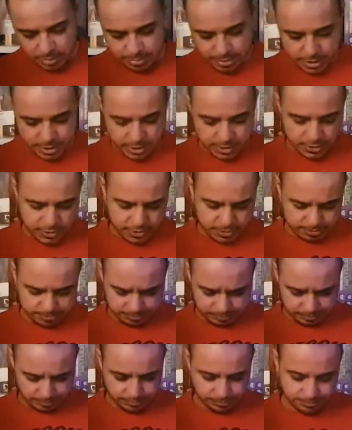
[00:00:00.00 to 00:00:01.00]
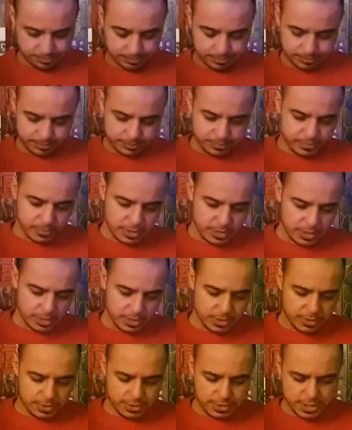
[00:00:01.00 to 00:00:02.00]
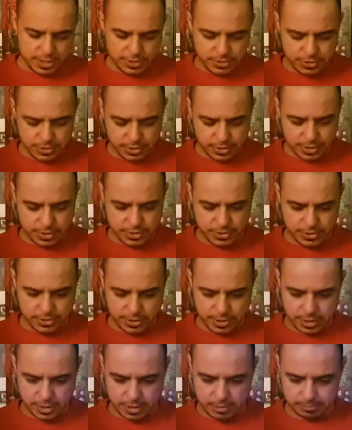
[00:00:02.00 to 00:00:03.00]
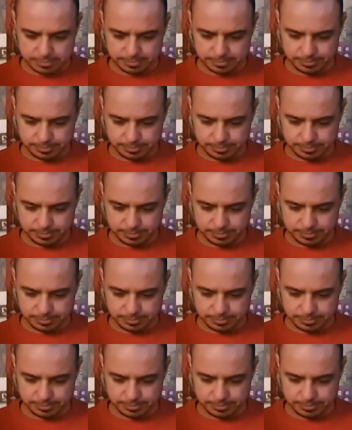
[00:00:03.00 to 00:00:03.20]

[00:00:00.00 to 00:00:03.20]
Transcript: because this is a